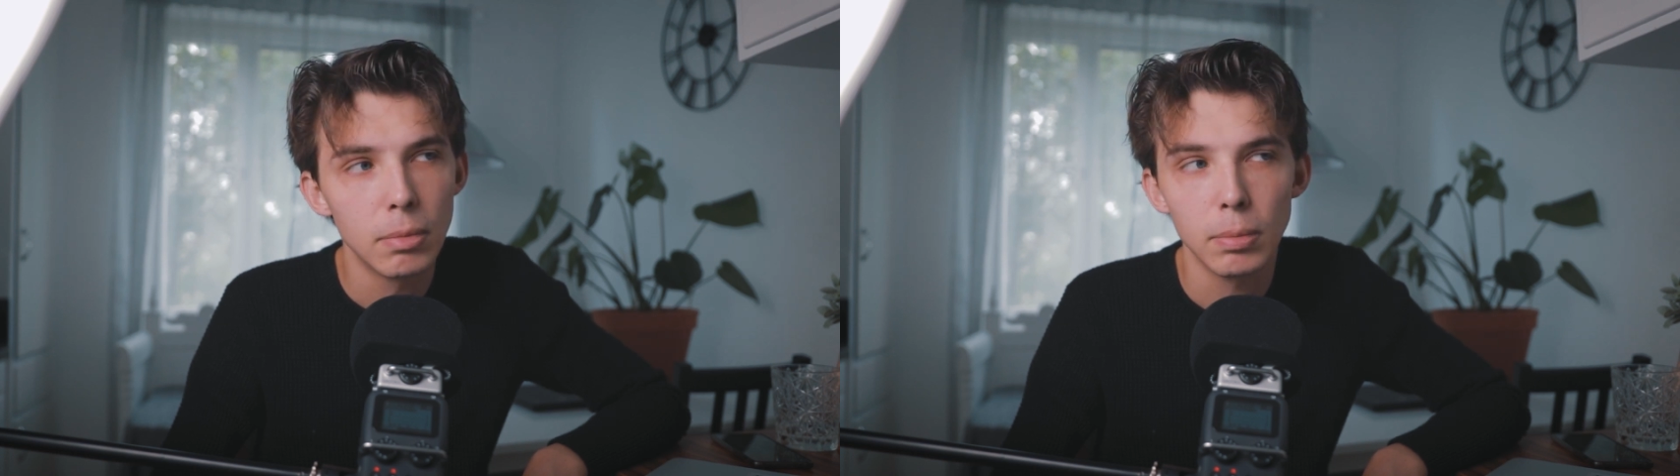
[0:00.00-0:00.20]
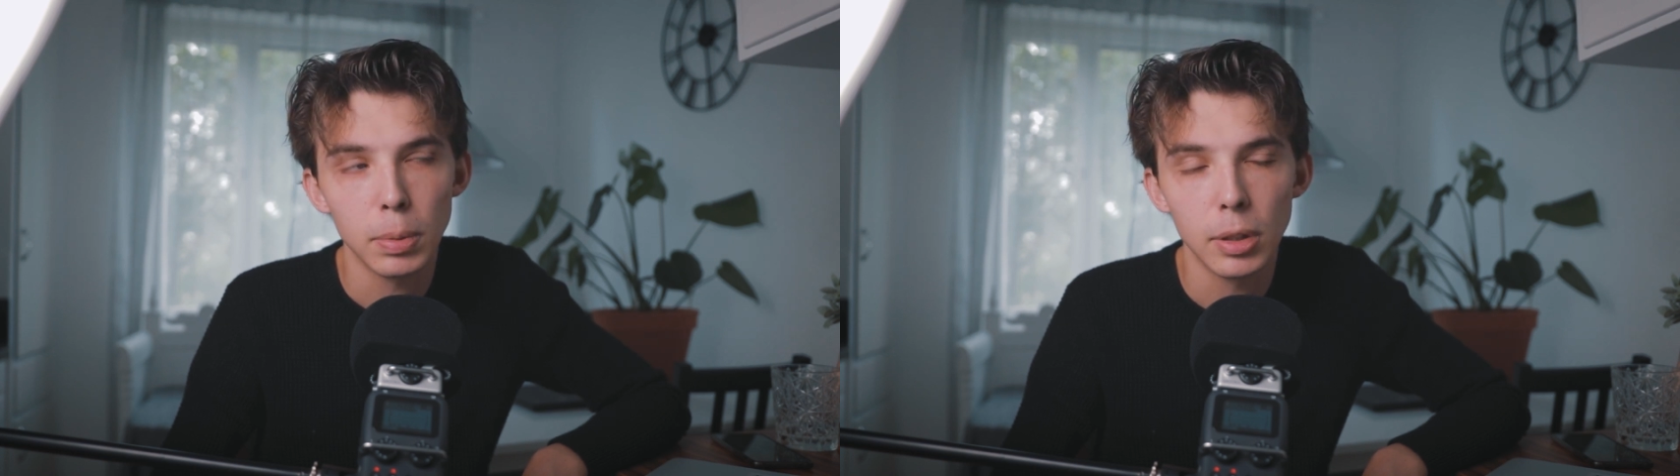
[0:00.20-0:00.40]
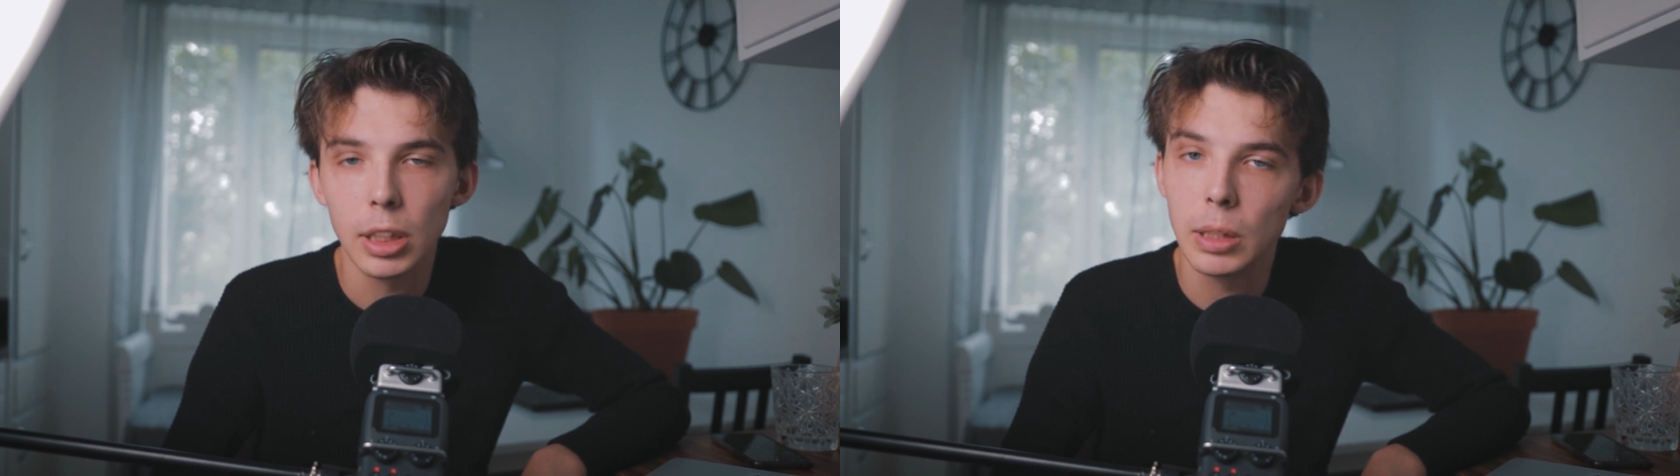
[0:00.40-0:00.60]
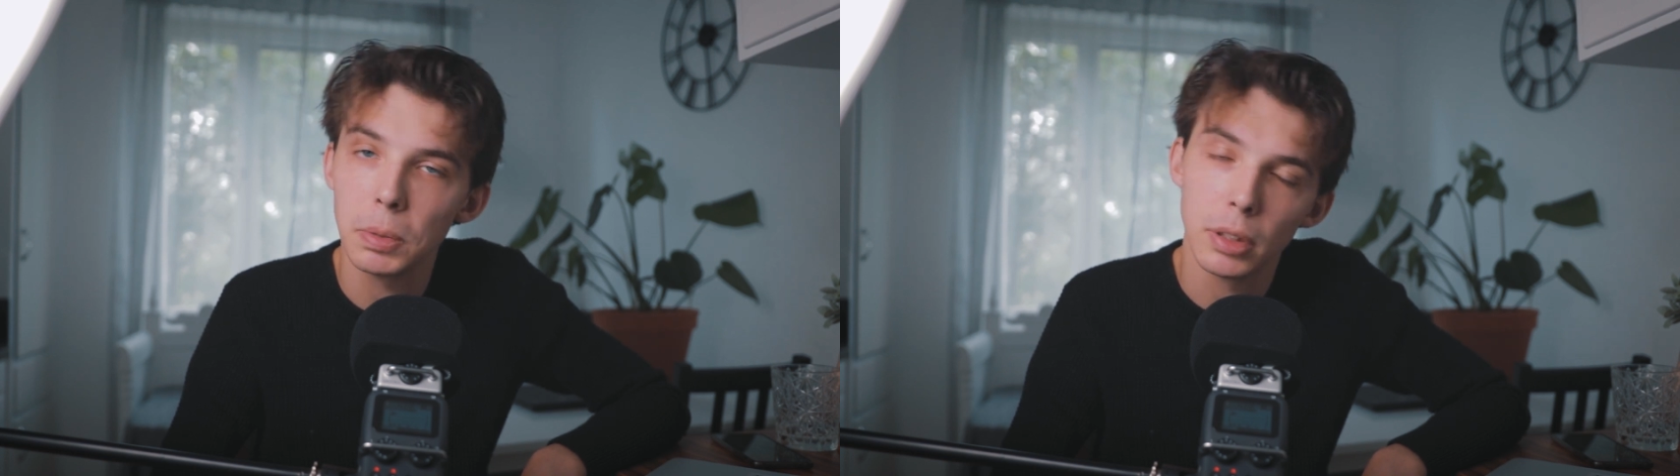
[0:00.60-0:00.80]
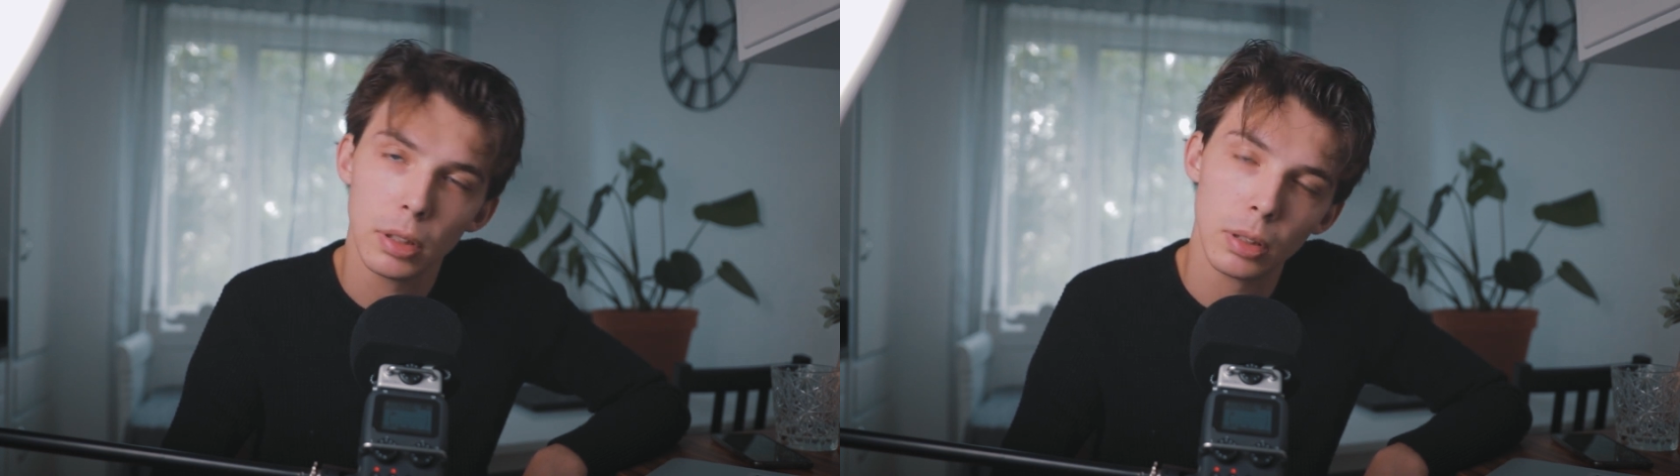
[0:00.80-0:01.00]

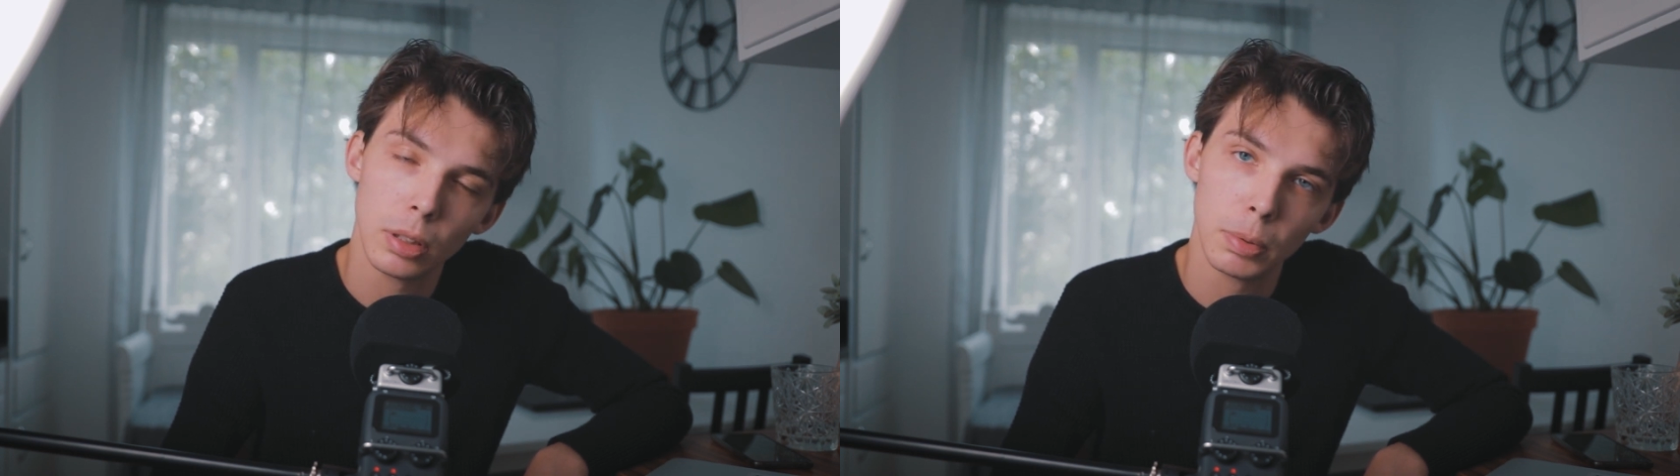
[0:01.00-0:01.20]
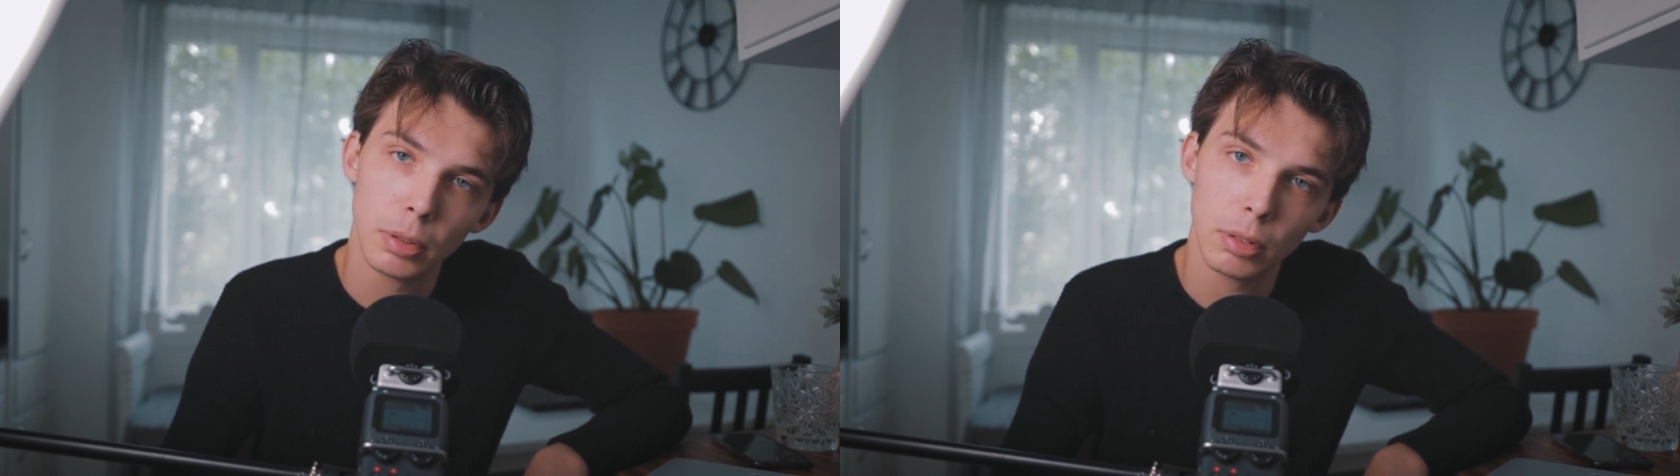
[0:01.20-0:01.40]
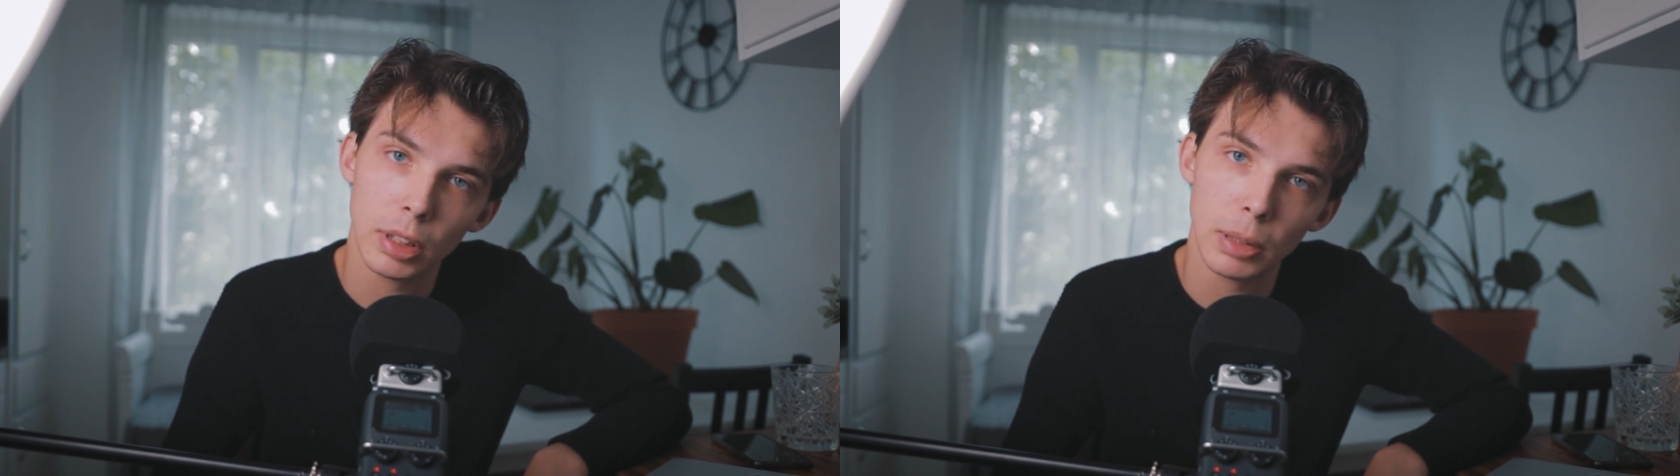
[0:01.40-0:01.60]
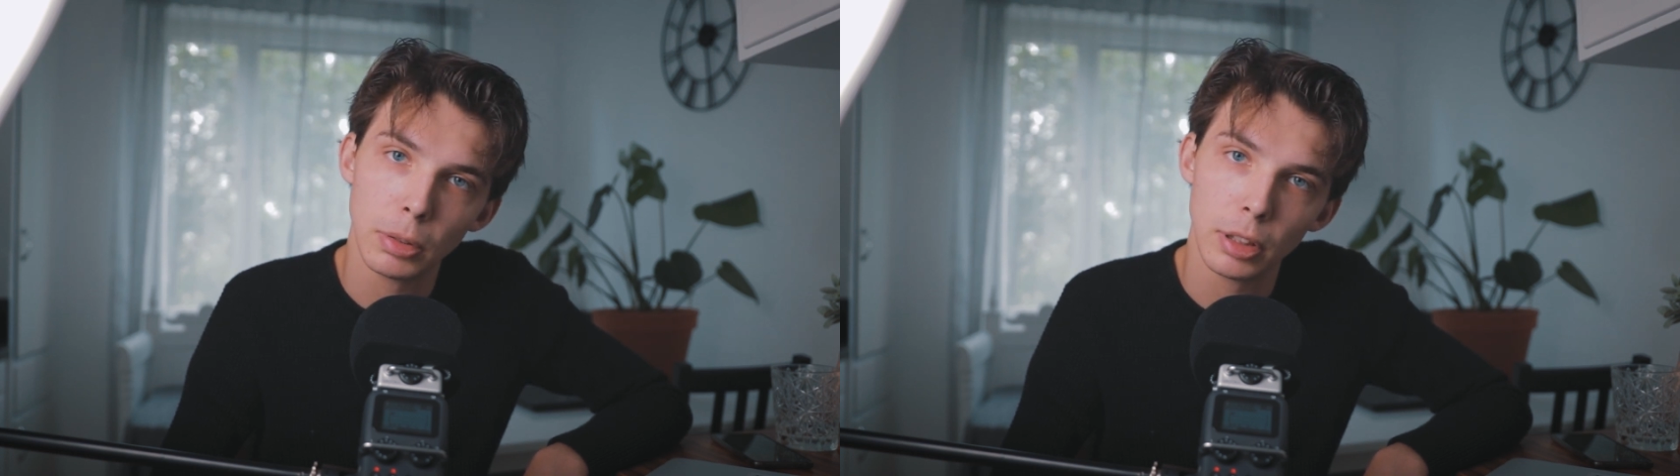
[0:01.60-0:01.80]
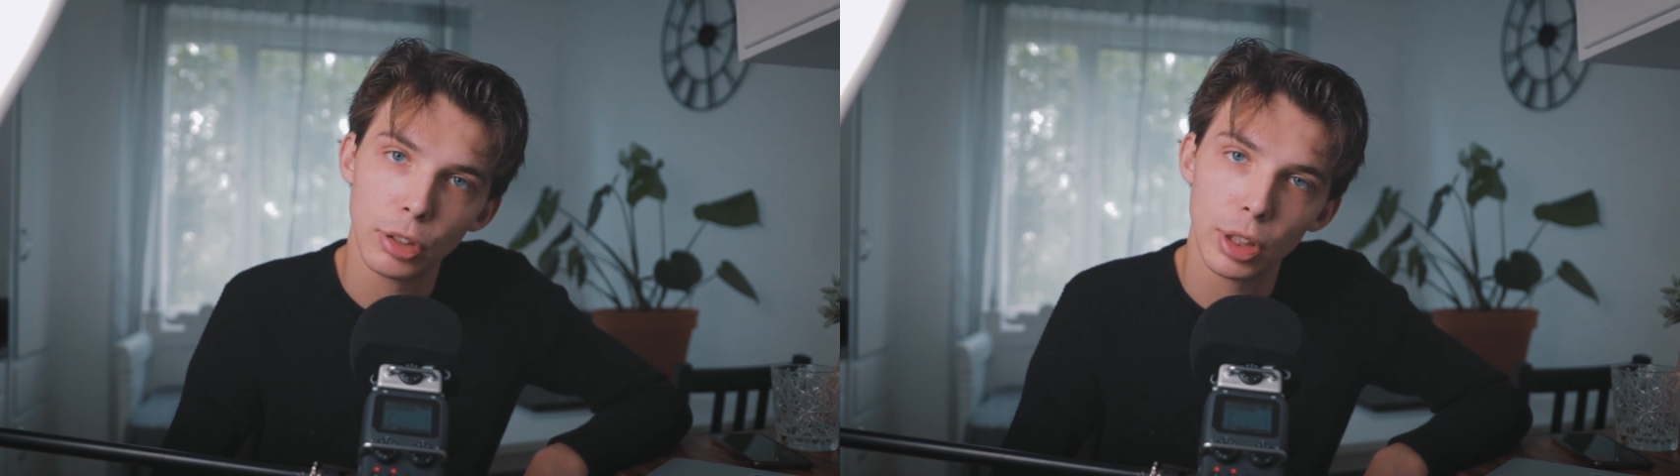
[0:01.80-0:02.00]
Perhaps you could subscribe to
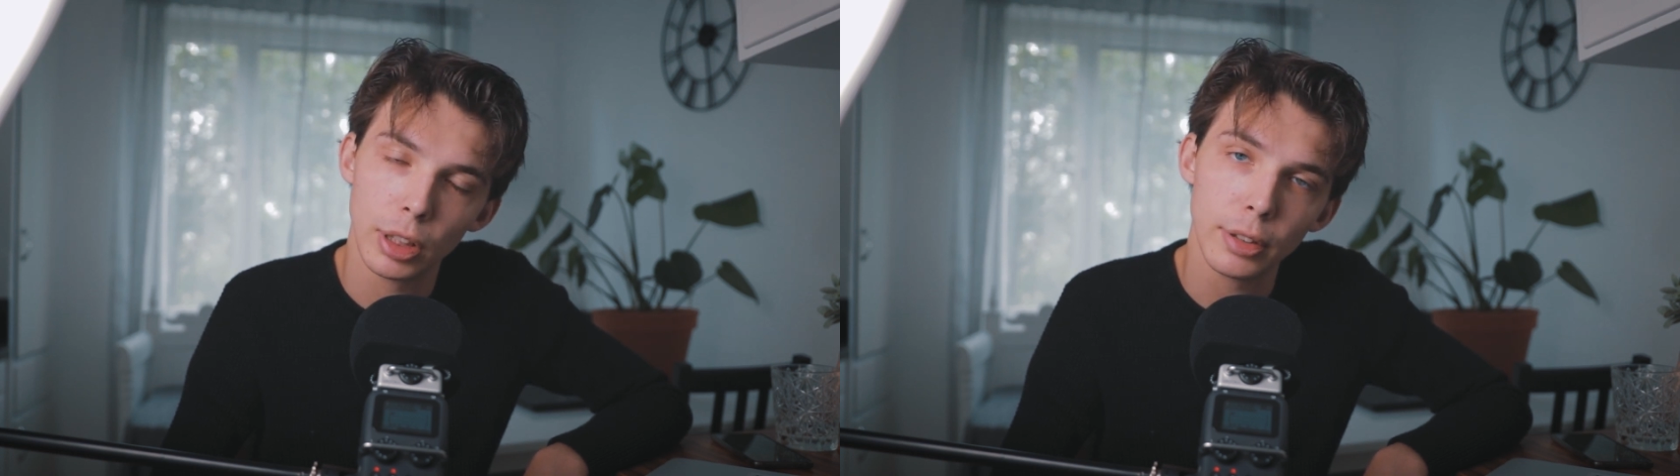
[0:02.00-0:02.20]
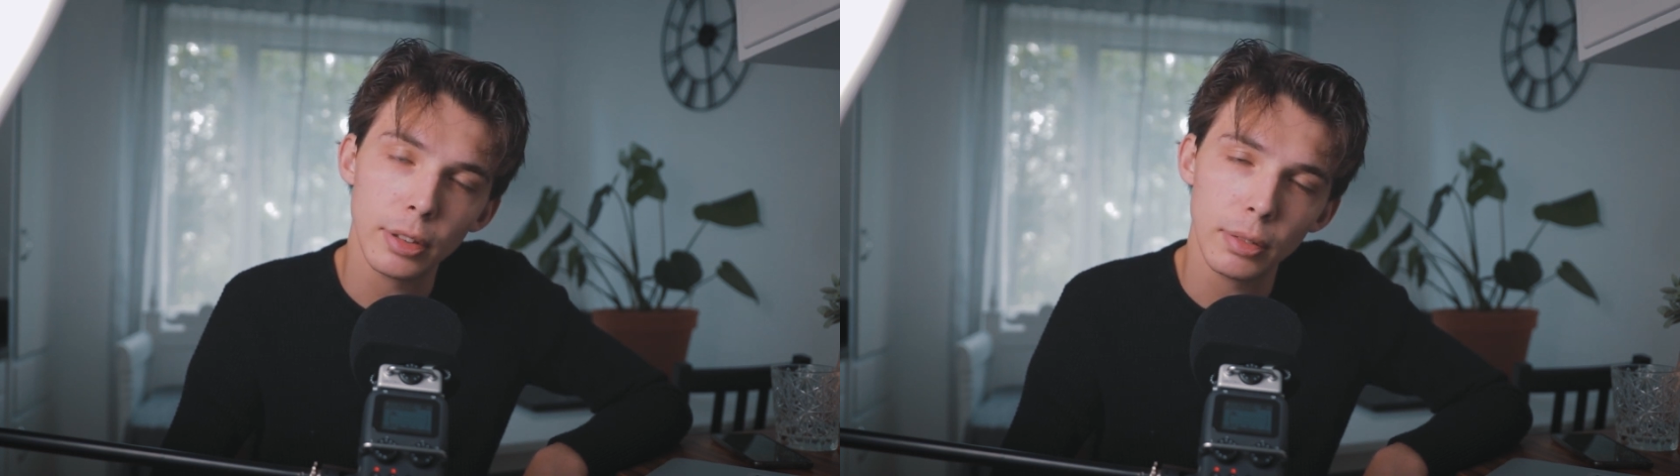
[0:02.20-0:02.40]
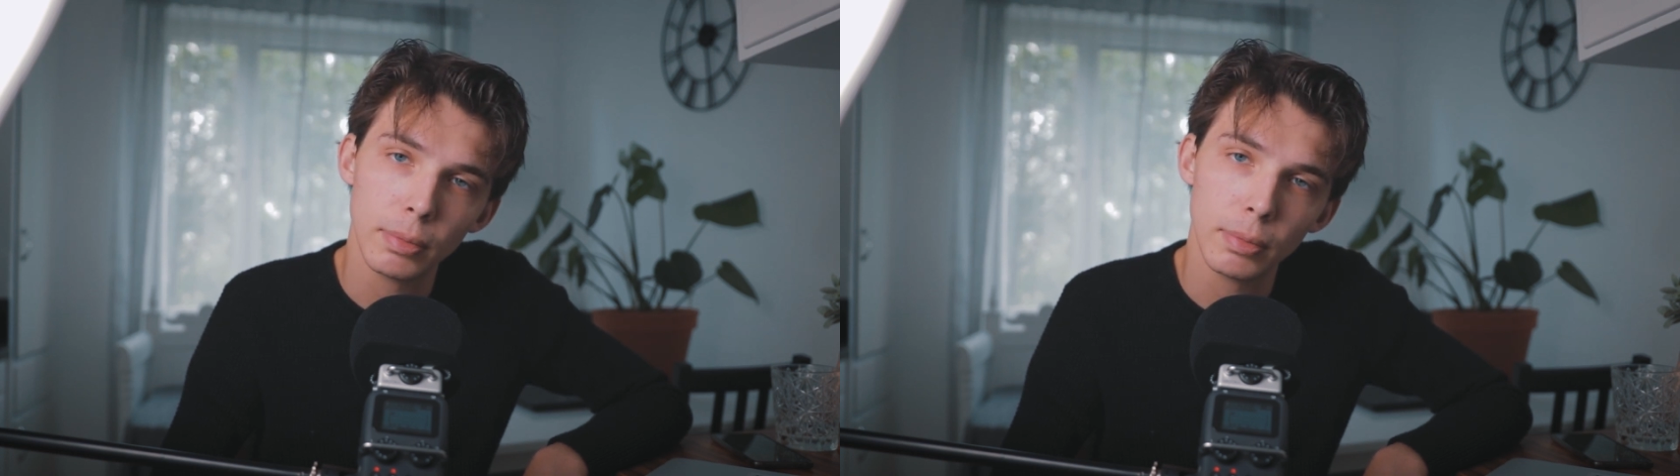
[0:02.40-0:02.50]
the channel.